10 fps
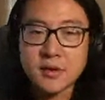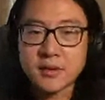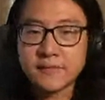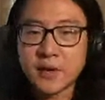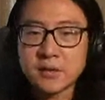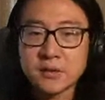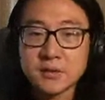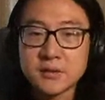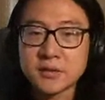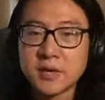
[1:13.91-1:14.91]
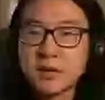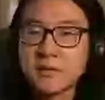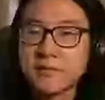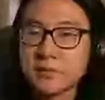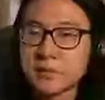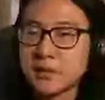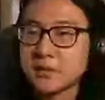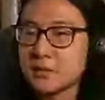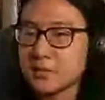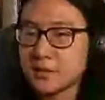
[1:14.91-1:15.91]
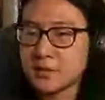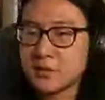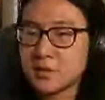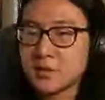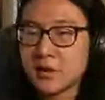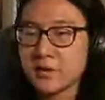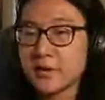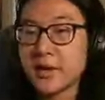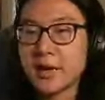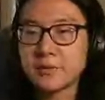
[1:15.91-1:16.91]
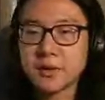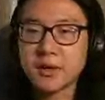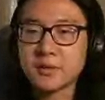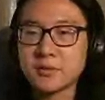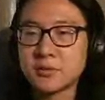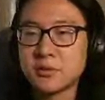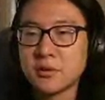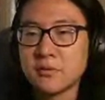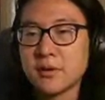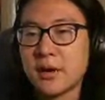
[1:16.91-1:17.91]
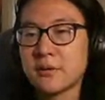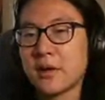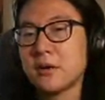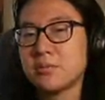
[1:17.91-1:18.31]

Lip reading: And finally, the data from the instances are then aggregated to show how the